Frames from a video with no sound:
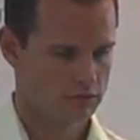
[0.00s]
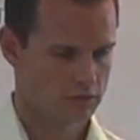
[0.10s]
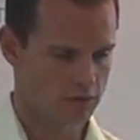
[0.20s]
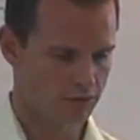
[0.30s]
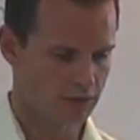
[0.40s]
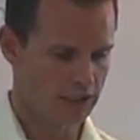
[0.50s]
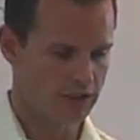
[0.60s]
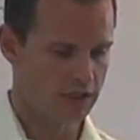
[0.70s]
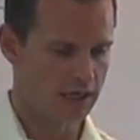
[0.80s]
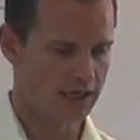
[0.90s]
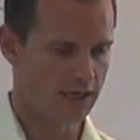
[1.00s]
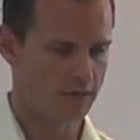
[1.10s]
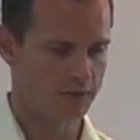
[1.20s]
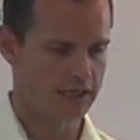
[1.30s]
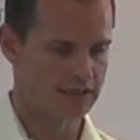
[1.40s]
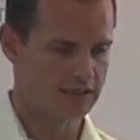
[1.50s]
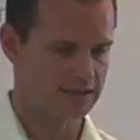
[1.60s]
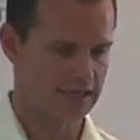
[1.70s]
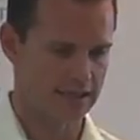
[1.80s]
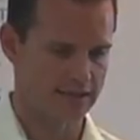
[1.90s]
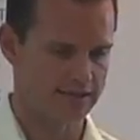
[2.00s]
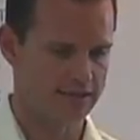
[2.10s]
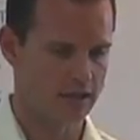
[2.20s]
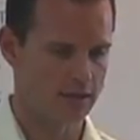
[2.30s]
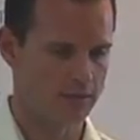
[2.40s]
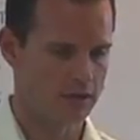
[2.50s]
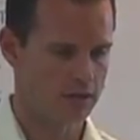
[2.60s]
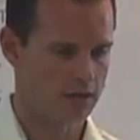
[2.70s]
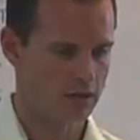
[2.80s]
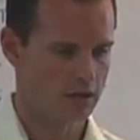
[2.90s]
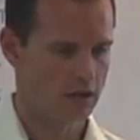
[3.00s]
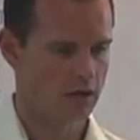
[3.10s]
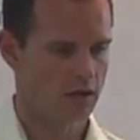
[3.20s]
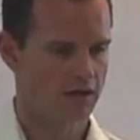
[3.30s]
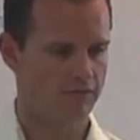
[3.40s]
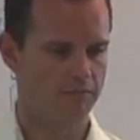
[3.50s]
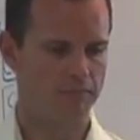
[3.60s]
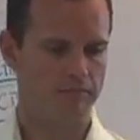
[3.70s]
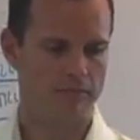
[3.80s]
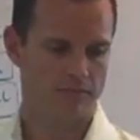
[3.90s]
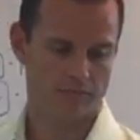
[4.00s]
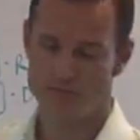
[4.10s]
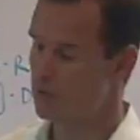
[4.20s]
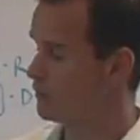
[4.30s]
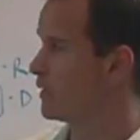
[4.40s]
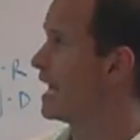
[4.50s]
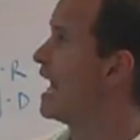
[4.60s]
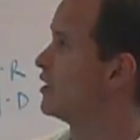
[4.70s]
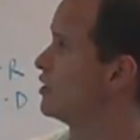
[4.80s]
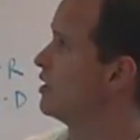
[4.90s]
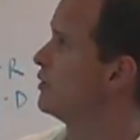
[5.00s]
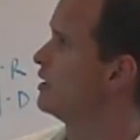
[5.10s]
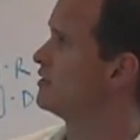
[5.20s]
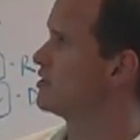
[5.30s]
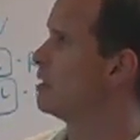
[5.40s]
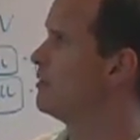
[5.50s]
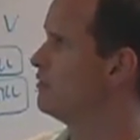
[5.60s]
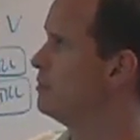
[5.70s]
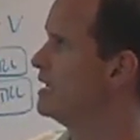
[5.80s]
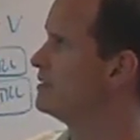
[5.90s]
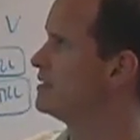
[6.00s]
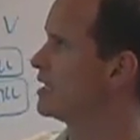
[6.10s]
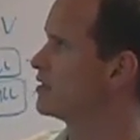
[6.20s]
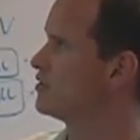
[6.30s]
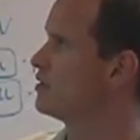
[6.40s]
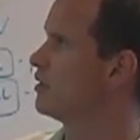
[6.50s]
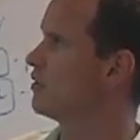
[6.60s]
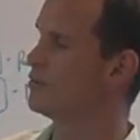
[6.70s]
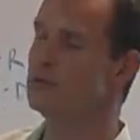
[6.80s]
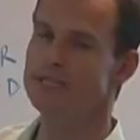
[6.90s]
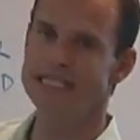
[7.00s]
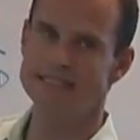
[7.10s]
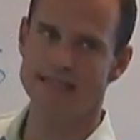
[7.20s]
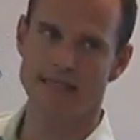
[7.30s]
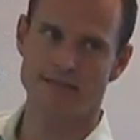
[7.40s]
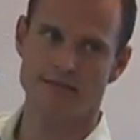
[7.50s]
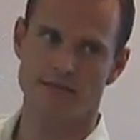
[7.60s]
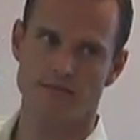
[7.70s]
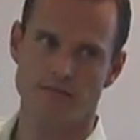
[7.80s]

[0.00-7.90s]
So for each line item, we can take the sum of, well, for cash anyway, the sum of B6 through D6.